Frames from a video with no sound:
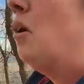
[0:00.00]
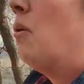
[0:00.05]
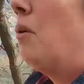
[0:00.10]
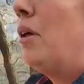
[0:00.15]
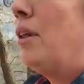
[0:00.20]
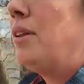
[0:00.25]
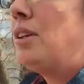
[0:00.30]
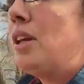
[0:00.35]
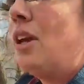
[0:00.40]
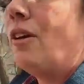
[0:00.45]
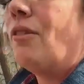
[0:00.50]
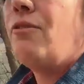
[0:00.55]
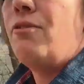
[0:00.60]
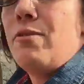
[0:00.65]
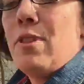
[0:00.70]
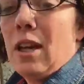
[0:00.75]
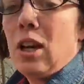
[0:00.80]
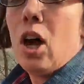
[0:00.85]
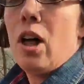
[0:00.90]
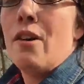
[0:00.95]
well, you know,
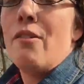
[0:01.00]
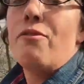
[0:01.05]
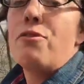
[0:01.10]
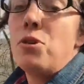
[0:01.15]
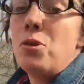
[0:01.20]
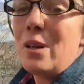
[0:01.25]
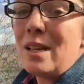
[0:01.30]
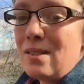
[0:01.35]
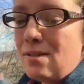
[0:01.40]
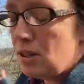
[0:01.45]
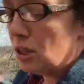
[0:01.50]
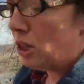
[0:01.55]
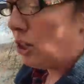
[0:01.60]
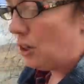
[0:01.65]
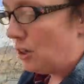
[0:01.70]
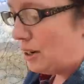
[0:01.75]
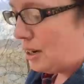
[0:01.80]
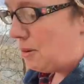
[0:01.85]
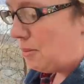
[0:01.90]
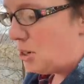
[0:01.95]
they call it food insecurity,